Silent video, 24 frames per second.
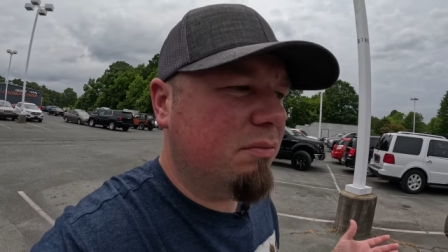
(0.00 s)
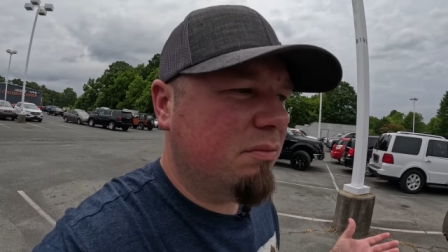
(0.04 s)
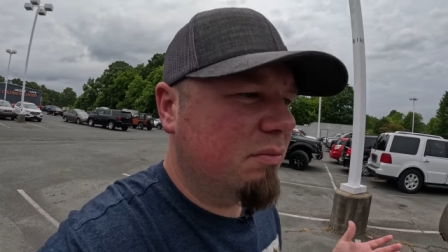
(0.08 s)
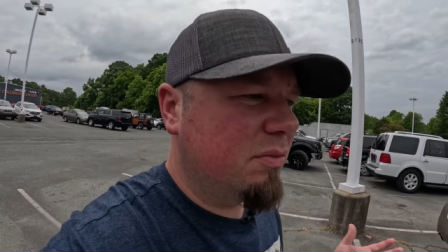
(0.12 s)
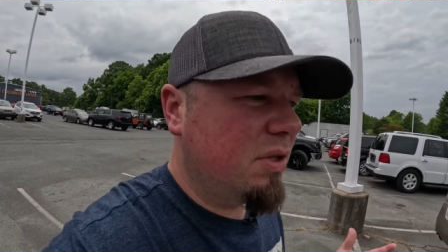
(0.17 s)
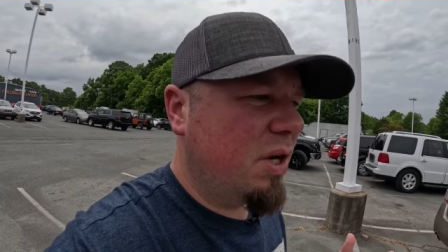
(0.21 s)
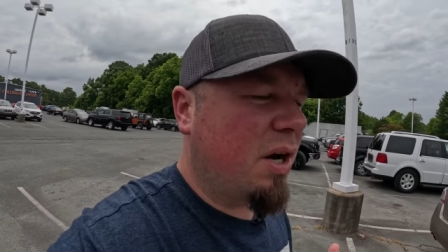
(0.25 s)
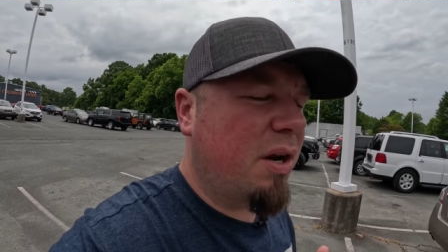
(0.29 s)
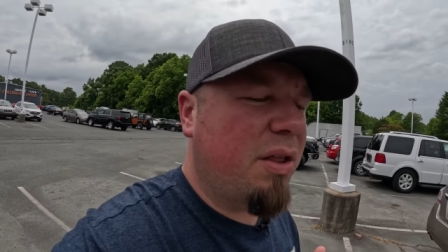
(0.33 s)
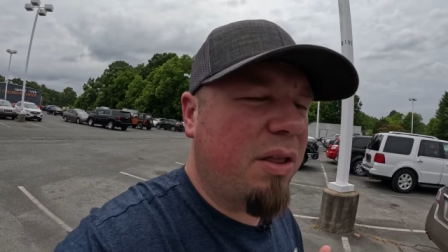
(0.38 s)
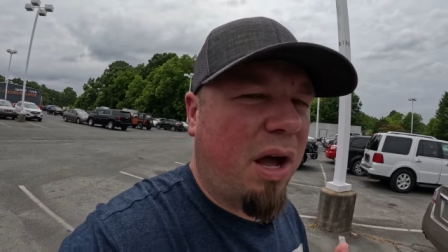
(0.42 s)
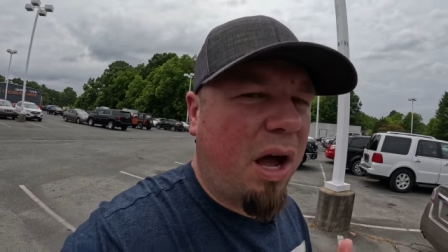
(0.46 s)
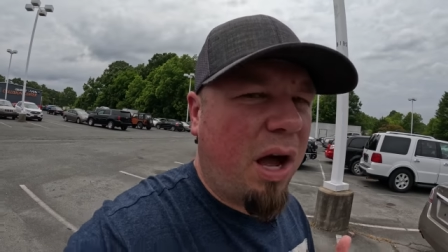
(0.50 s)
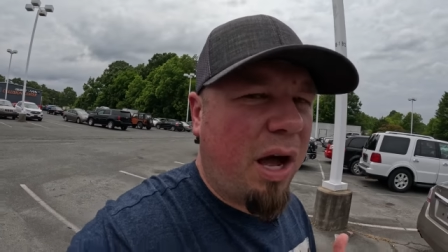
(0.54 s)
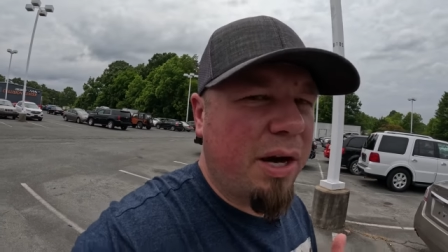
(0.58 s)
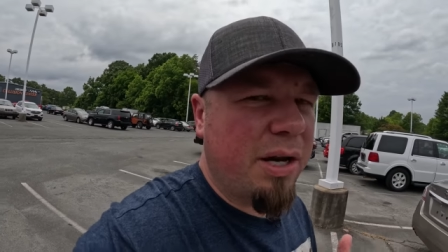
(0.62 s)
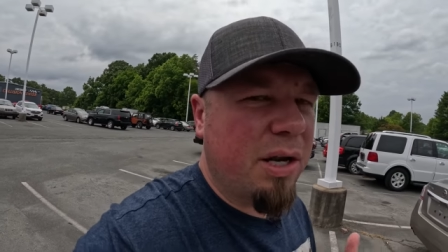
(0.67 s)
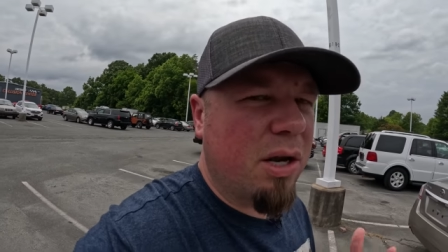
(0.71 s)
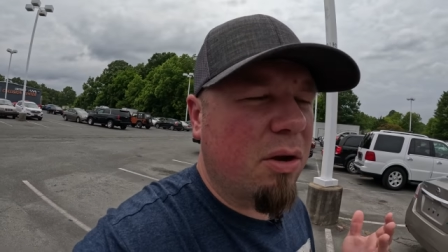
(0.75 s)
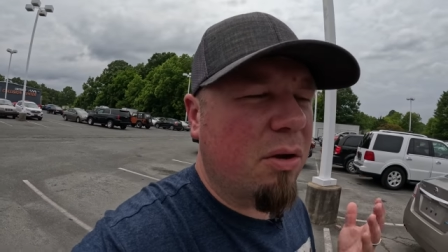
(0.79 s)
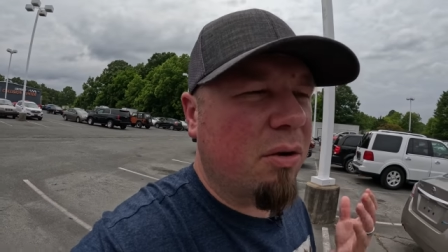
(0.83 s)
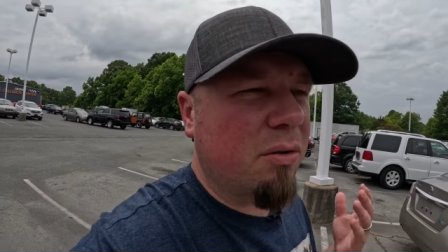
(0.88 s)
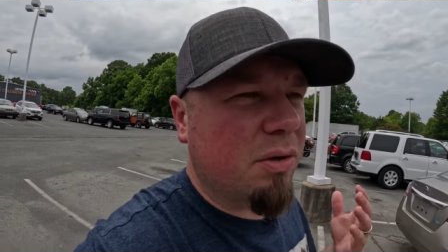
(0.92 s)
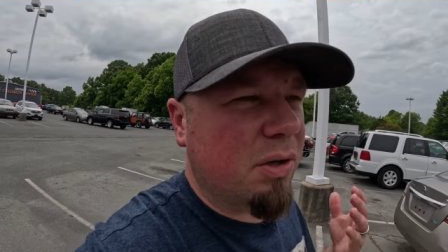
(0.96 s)
none of the
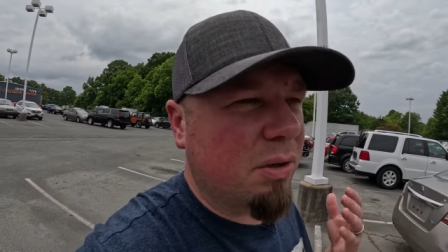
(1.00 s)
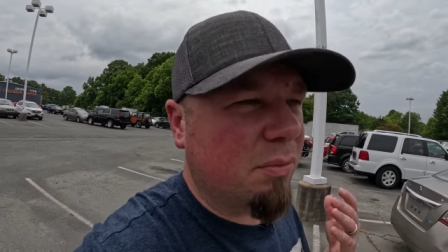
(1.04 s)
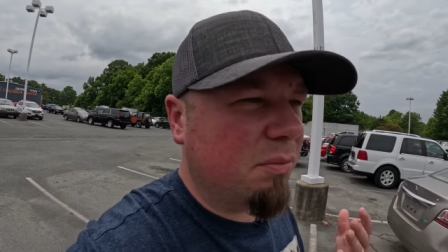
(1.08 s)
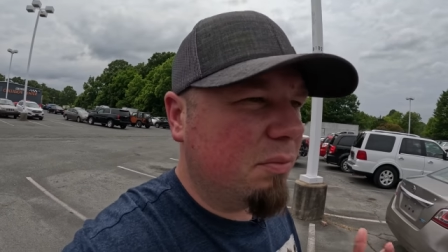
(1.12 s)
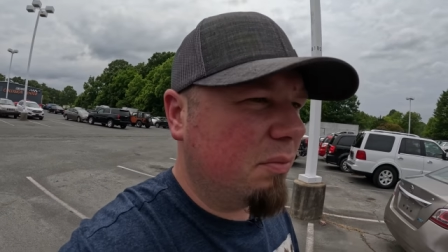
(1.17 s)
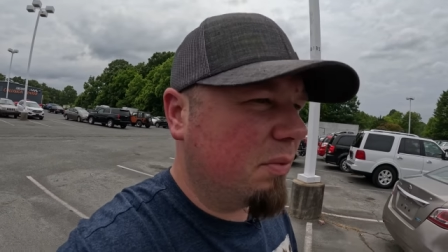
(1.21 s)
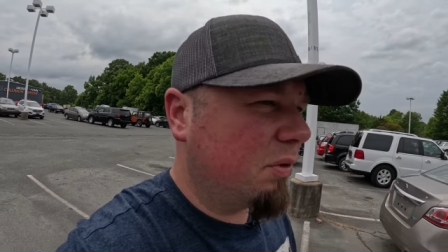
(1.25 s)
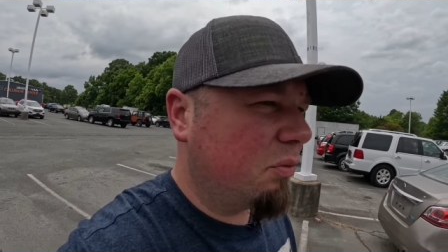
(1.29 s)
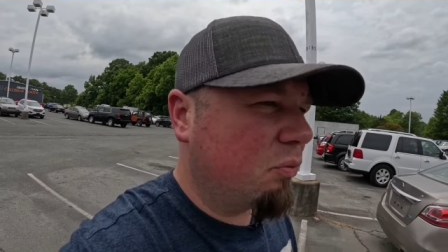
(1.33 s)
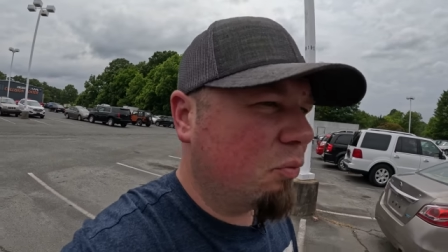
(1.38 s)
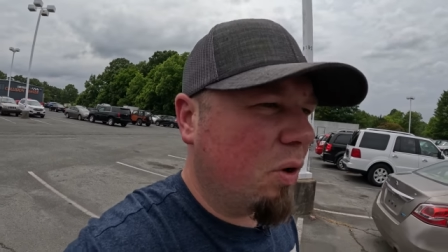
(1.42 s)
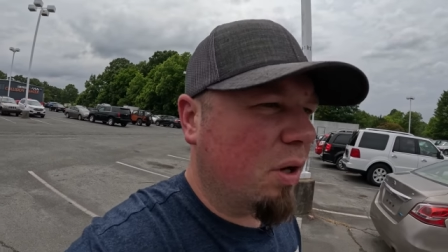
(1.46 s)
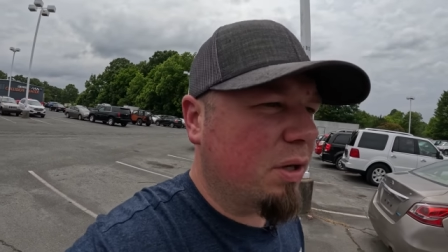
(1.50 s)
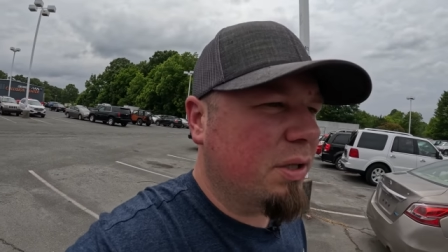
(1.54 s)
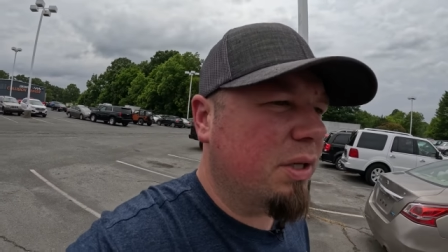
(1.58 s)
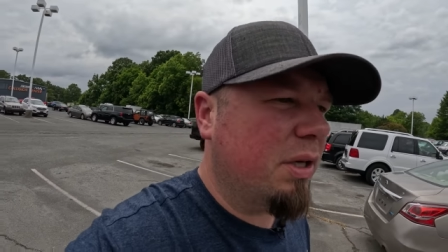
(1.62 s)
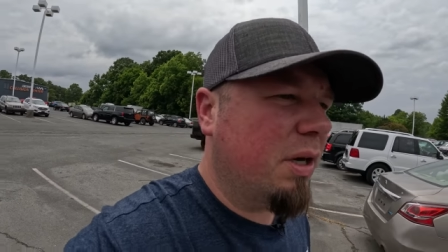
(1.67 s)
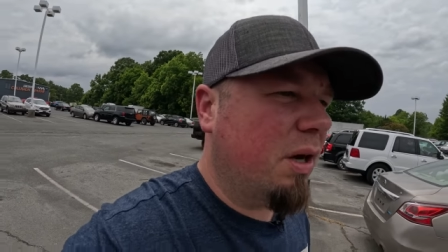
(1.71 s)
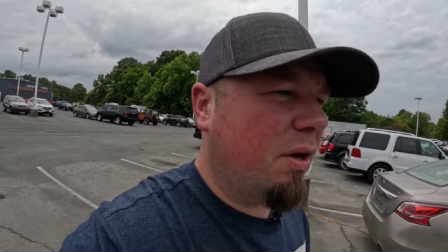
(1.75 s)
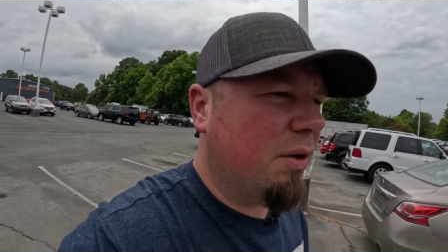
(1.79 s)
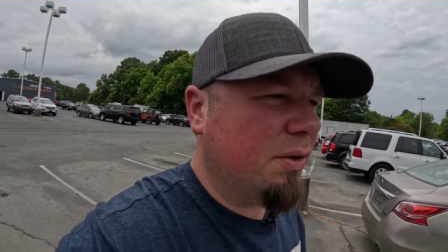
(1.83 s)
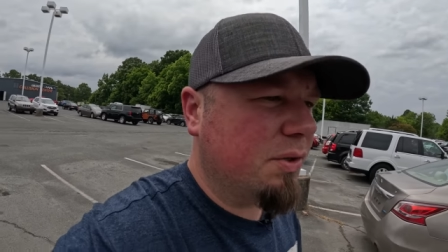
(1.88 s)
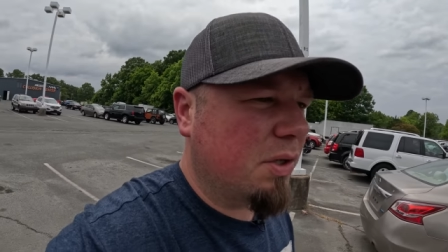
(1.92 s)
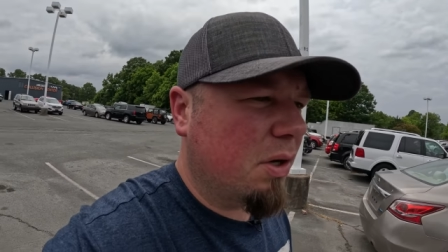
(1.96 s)
audio worked at all.